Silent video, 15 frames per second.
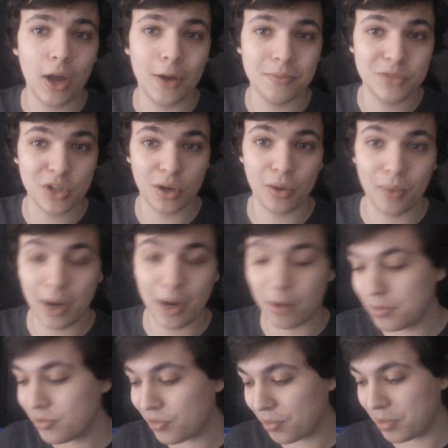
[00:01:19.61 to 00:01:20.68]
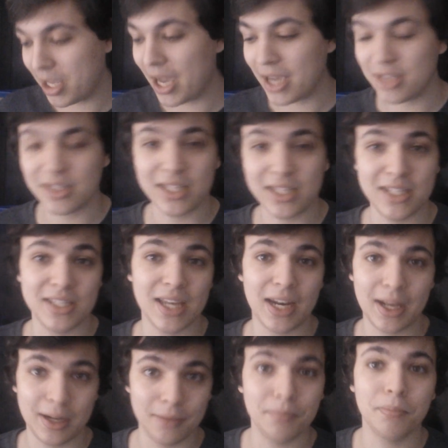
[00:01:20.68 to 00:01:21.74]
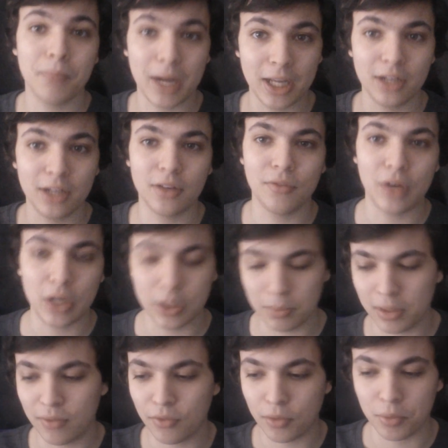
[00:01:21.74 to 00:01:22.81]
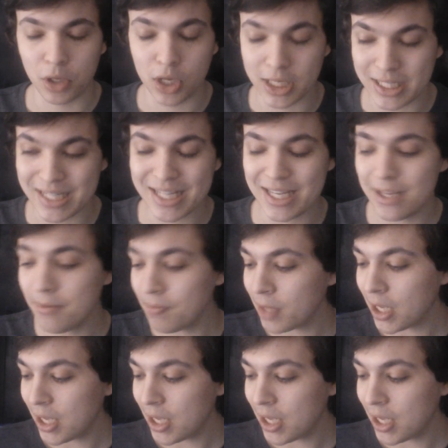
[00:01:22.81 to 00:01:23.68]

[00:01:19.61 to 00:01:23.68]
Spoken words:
solo albums from the 80s, and then Manic Nirvana being from 90.